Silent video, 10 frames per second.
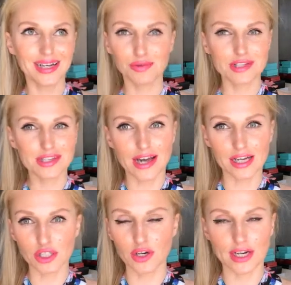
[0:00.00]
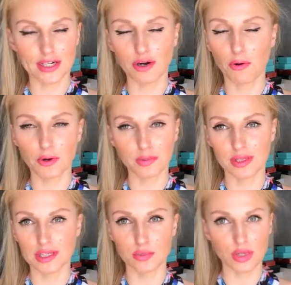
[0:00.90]
it was actually kind of horrible
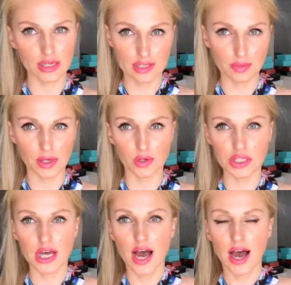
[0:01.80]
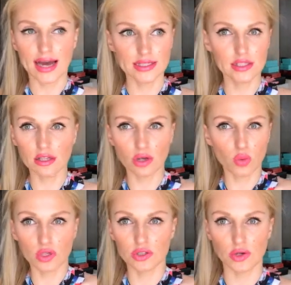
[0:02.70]
experience because i didn't know
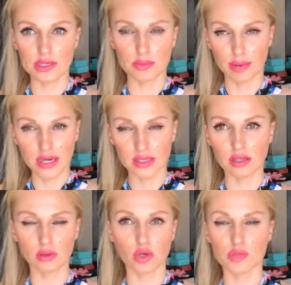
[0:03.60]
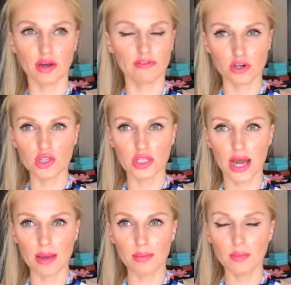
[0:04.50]
what to expect and it was my first
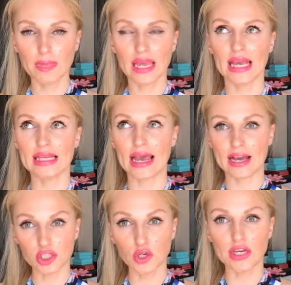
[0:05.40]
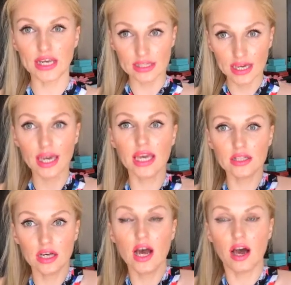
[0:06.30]
time and i actually
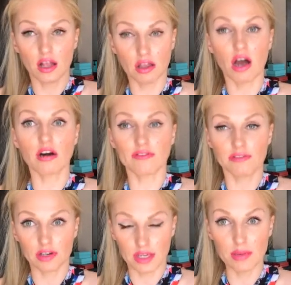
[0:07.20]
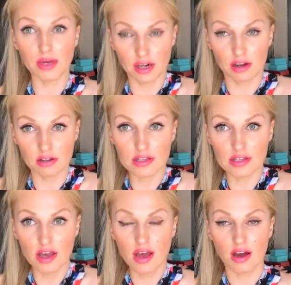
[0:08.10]
inhale a lot of
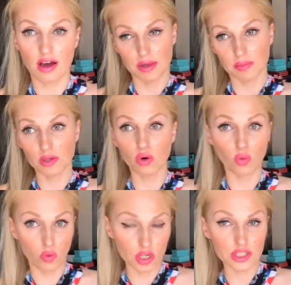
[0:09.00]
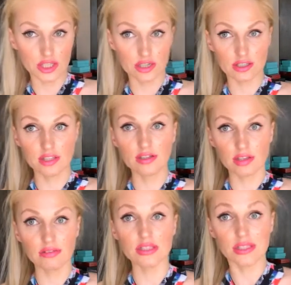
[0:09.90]
chemicals uh, people who work there
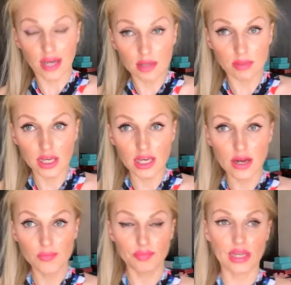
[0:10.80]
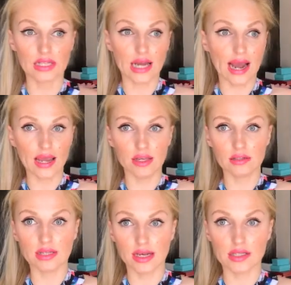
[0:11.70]
didn't even tell me that
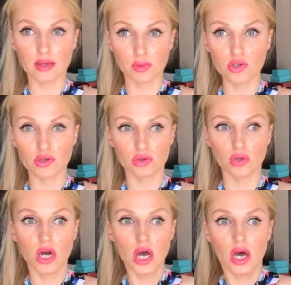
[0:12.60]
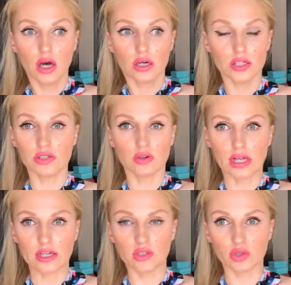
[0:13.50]
i like supposed to you know
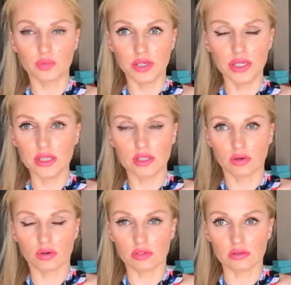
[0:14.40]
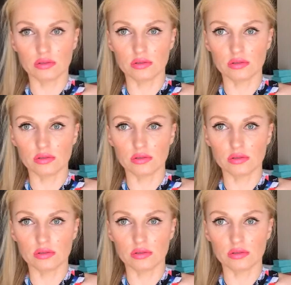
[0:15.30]
like not breathe or